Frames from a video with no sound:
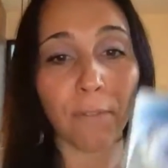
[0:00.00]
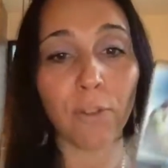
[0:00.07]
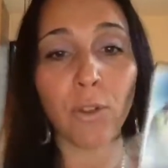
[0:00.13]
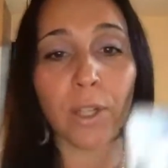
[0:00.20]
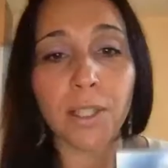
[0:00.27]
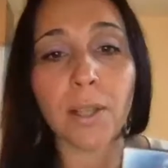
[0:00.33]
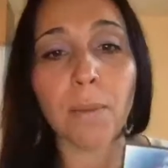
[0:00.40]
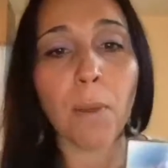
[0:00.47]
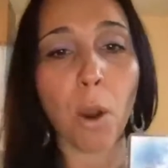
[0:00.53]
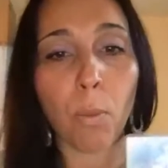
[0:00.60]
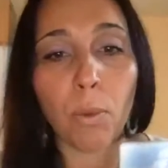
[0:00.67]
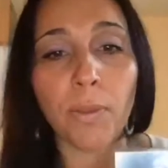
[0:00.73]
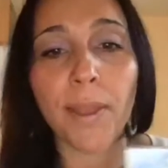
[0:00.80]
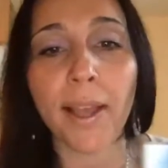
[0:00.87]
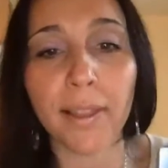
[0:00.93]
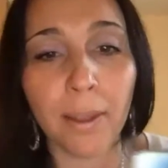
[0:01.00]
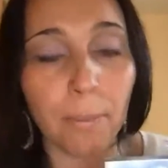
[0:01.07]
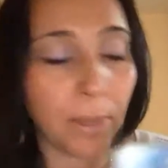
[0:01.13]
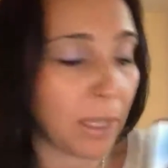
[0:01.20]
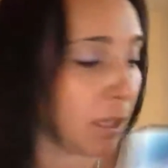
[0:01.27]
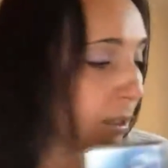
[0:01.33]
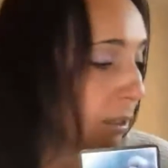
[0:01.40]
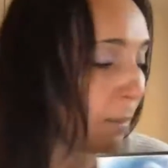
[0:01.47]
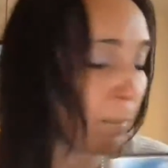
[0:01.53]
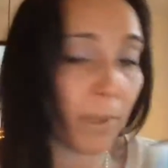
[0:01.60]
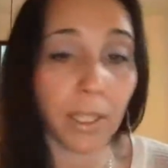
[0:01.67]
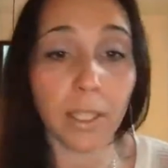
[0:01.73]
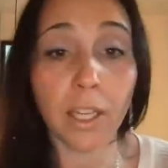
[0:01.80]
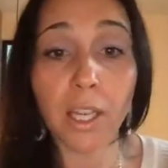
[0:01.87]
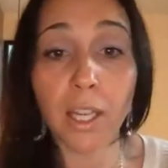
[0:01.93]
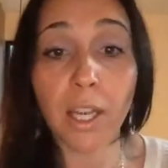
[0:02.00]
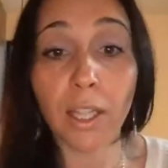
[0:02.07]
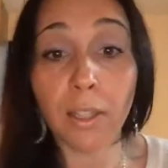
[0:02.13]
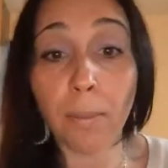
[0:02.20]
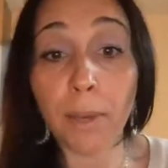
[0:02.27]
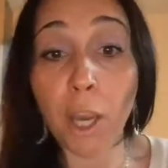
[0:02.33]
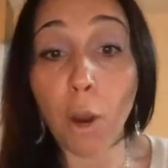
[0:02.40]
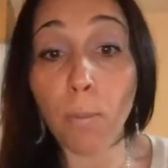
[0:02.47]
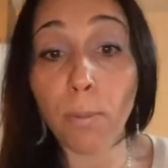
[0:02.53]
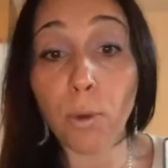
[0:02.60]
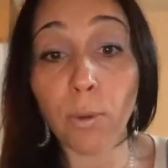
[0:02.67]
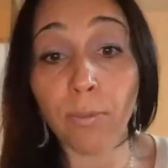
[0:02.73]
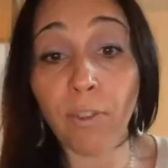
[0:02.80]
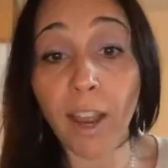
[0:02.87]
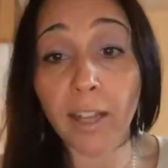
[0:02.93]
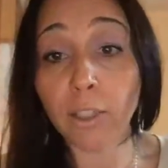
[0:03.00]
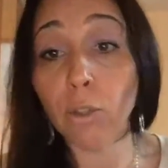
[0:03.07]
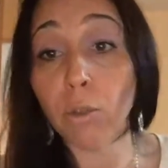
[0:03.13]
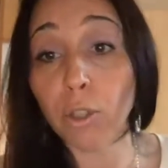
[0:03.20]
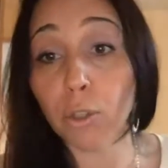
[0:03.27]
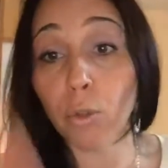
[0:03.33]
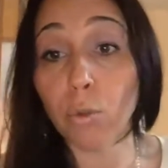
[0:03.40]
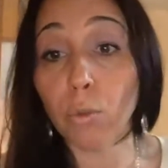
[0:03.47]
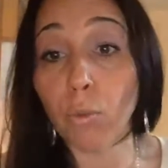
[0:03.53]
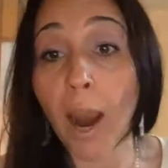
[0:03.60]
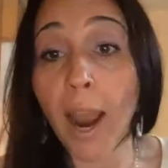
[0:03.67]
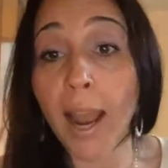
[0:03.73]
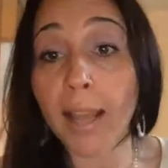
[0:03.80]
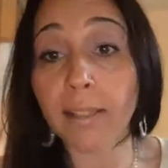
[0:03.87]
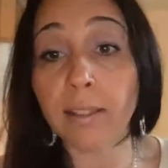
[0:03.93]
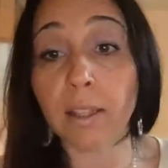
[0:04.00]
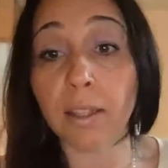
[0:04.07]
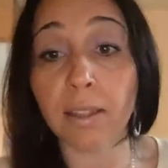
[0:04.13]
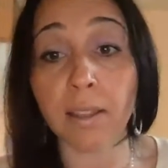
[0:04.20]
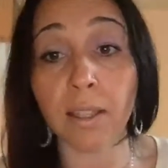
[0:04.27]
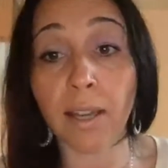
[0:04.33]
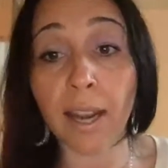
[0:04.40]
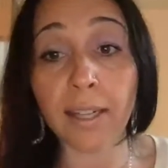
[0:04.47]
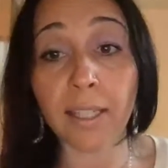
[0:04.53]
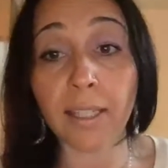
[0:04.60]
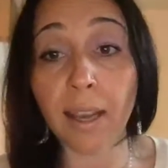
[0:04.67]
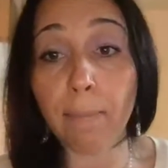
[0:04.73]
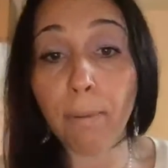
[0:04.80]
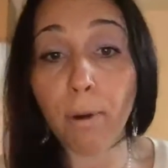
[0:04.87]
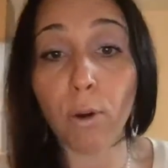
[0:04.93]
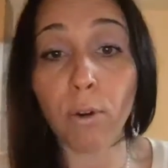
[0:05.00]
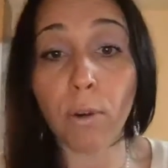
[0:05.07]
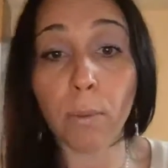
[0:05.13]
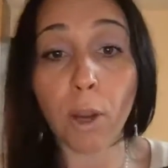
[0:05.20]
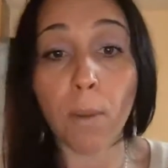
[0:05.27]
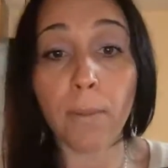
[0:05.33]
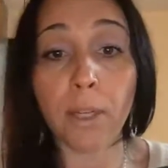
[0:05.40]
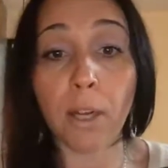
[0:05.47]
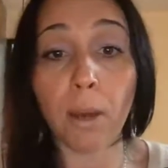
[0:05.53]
If you need some help with that, let me help you. In fact, you could do Rise, the 90-day program coming